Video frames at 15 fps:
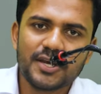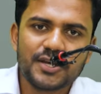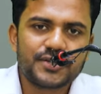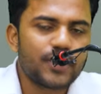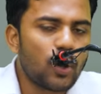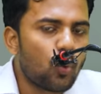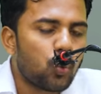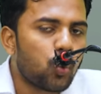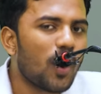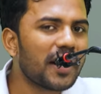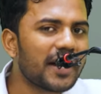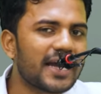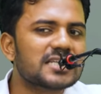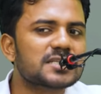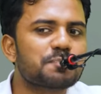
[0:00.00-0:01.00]
Your
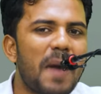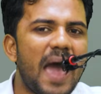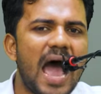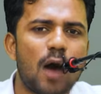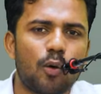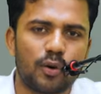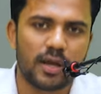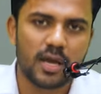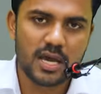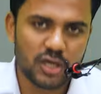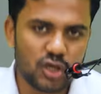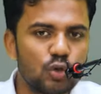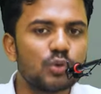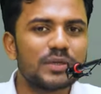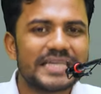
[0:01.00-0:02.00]
word has power.
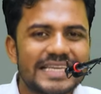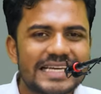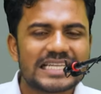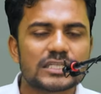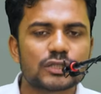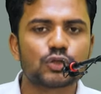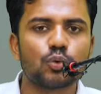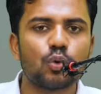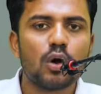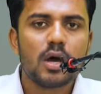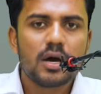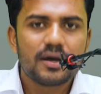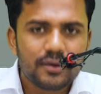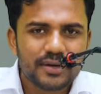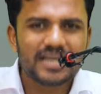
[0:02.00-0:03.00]
You need to
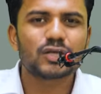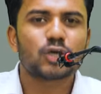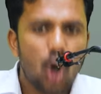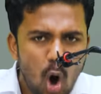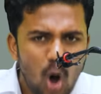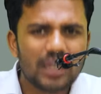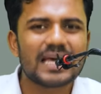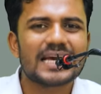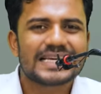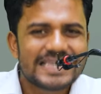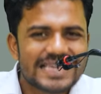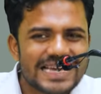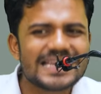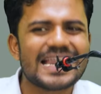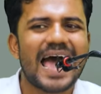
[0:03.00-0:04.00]
recall
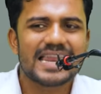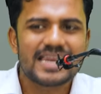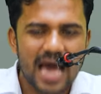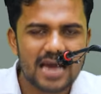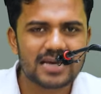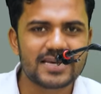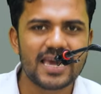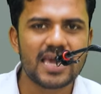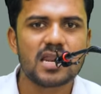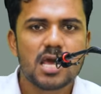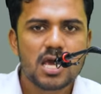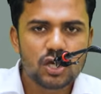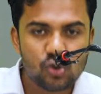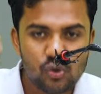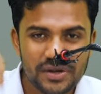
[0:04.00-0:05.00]
again and again.
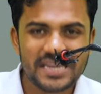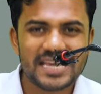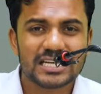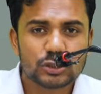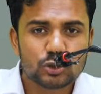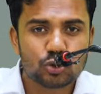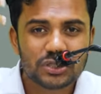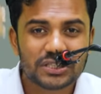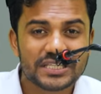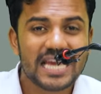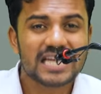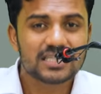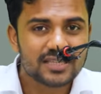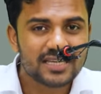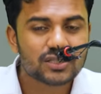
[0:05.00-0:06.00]
You need to
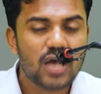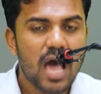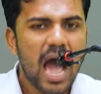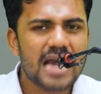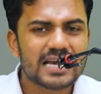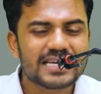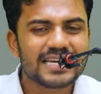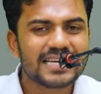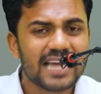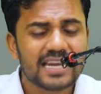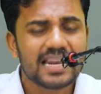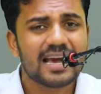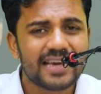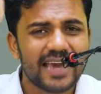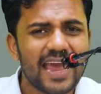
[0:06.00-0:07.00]
set this again
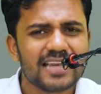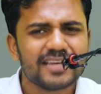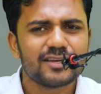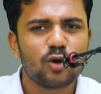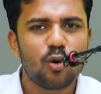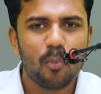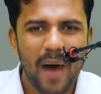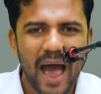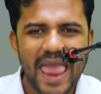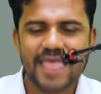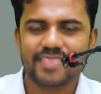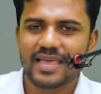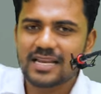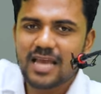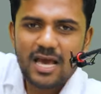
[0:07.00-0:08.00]
and again in your
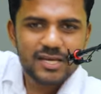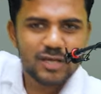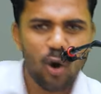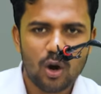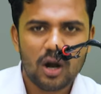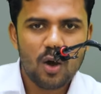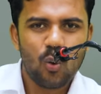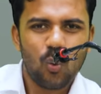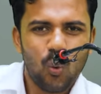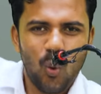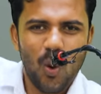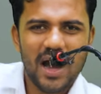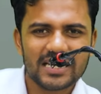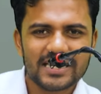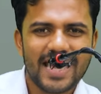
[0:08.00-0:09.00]
mind, that your
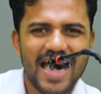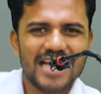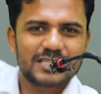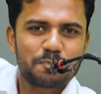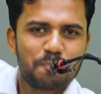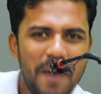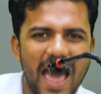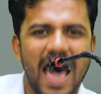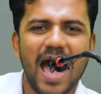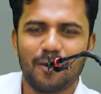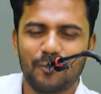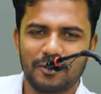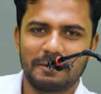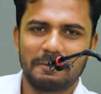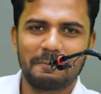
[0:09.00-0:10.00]
word has
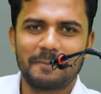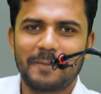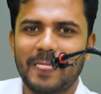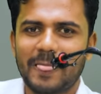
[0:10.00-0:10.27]
power.